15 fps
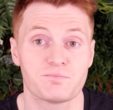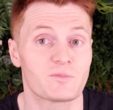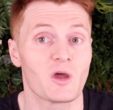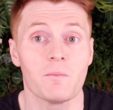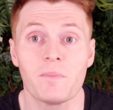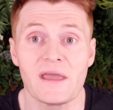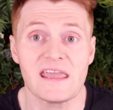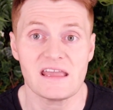
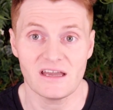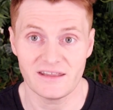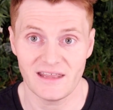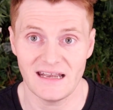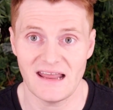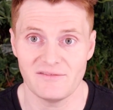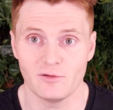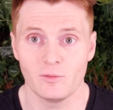compete at
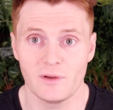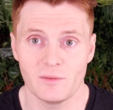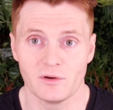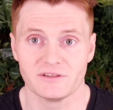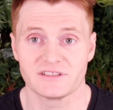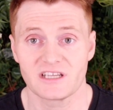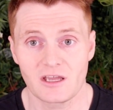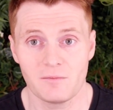the level we
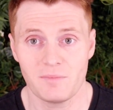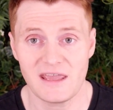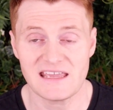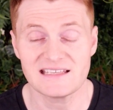want to compete